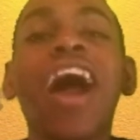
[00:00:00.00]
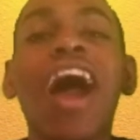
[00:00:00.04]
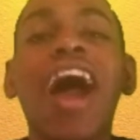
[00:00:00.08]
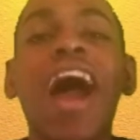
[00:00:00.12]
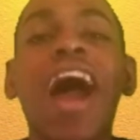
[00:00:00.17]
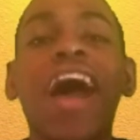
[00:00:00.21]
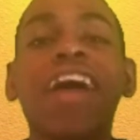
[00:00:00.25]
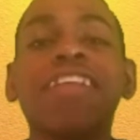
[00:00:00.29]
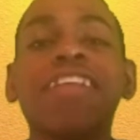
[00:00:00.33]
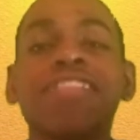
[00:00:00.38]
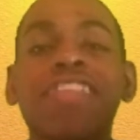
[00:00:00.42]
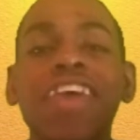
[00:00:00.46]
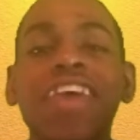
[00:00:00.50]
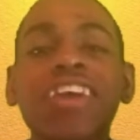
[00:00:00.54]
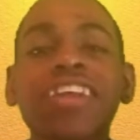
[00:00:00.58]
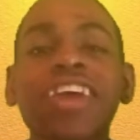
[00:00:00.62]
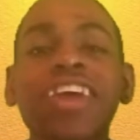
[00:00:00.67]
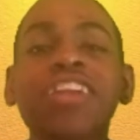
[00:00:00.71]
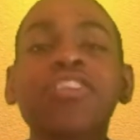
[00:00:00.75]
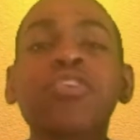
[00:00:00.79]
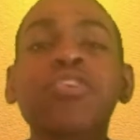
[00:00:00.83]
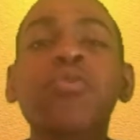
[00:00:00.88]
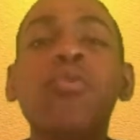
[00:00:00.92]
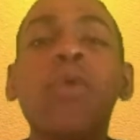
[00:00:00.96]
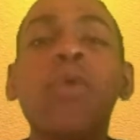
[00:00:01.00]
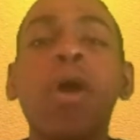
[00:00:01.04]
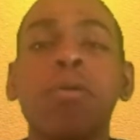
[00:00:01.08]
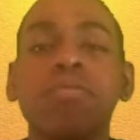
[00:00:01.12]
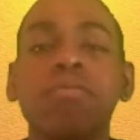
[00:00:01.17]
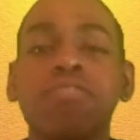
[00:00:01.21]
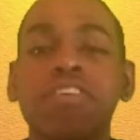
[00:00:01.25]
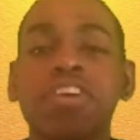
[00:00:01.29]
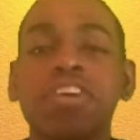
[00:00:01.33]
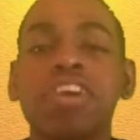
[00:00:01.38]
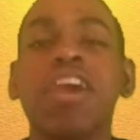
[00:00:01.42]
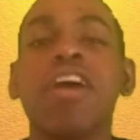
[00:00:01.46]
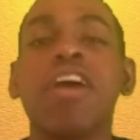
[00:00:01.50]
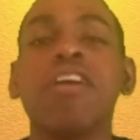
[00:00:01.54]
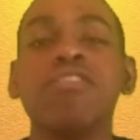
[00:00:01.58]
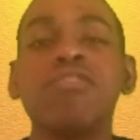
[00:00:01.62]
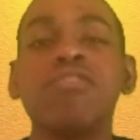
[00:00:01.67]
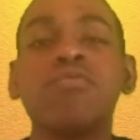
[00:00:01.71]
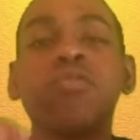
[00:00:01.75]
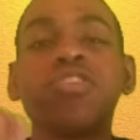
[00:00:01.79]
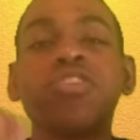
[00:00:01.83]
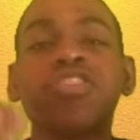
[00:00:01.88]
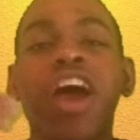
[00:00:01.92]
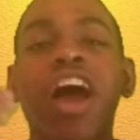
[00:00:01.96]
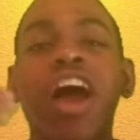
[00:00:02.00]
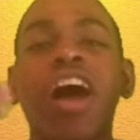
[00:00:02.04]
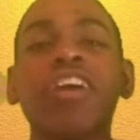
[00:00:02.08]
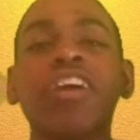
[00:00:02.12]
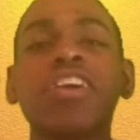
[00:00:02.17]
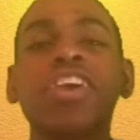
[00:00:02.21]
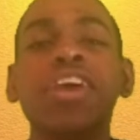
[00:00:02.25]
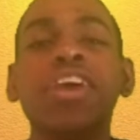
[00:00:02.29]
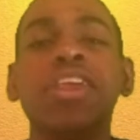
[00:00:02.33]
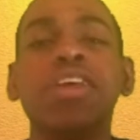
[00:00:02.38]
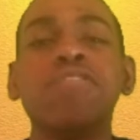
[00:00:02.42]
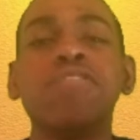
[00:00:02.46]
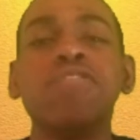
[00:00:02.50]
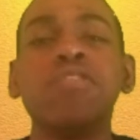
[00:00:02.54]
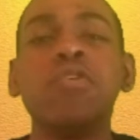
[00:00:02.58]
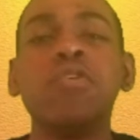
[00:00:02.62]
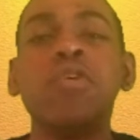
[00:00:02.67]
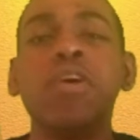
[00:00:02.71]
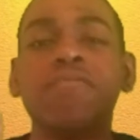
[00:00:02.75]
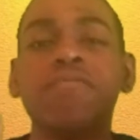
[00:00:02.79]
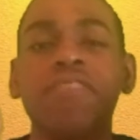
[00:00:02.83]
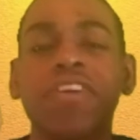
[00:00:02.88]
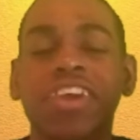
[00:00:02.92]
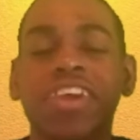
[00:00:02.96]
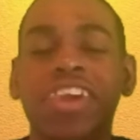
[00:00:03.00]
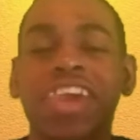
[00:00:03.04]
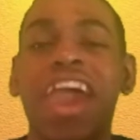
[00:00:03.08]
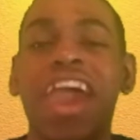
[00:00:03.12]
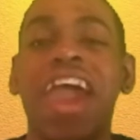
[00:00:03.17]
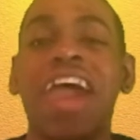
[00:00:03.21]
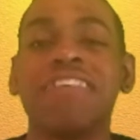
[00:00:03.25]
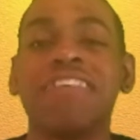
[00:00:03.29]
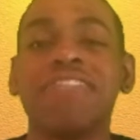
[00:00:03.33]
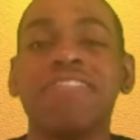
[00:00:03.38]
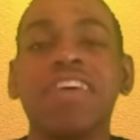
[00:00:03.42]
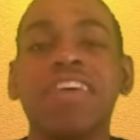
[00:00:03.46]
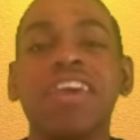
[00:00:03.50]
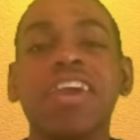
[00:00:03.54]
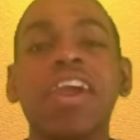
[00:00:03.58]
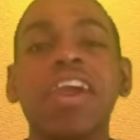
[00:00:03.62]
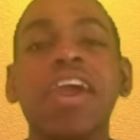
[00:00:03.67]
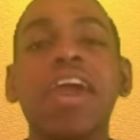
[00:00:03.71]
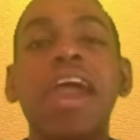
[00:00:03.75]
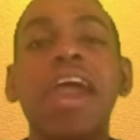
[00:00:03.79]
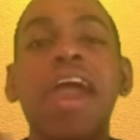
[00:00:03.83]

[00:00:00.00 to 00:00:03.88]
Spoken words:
I think they do well with the characters, which I'll get into of the casting.